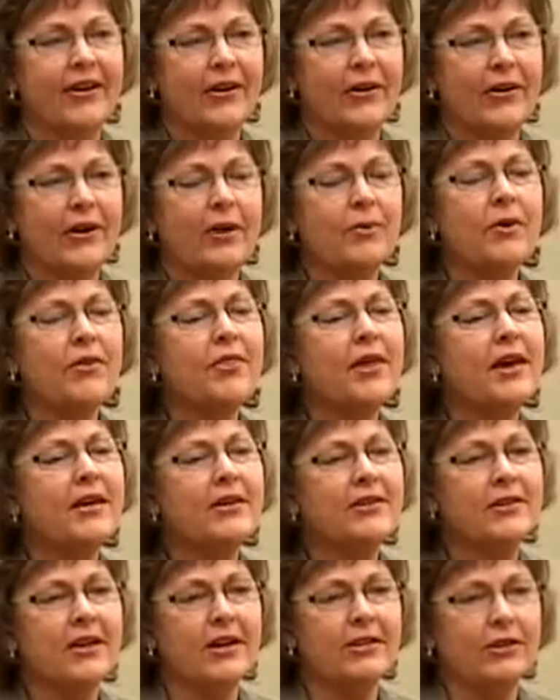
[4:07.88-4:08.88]
All right. Well,
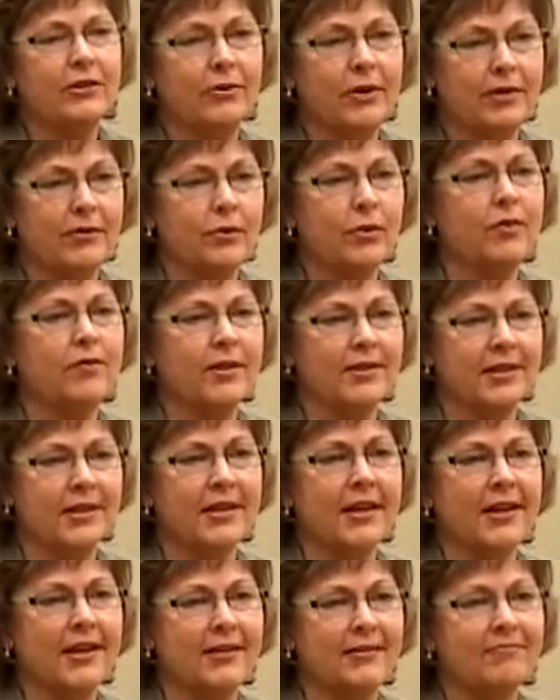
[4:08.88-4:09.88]
thank you, Dr. Reeves. We'll visit
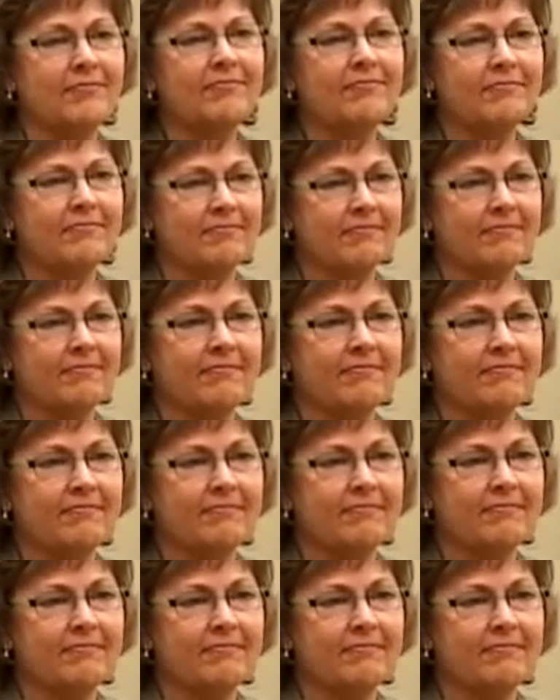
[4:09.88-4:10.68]
again. My pleasure.